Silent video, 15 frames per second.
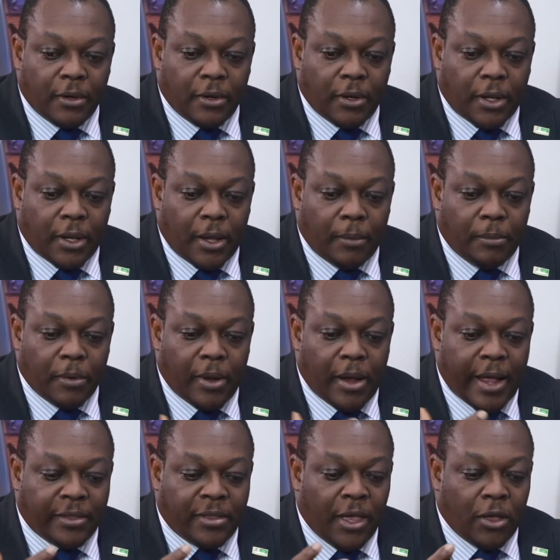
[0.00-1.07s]

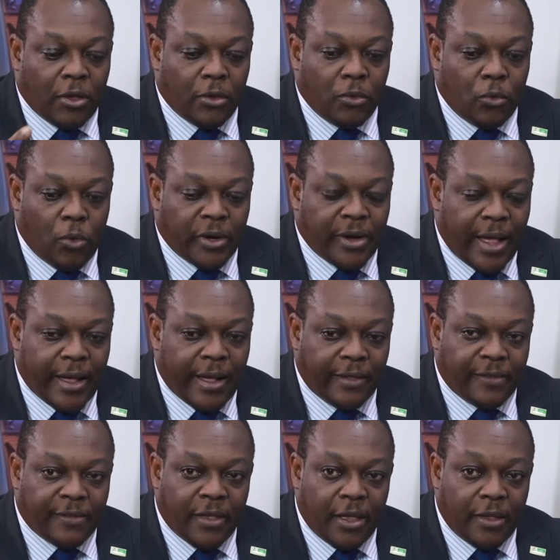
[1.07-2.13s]
I think what I
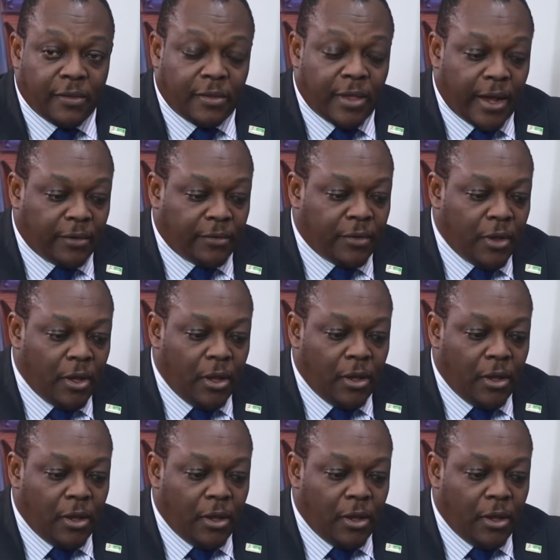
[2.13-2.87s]
can say is that,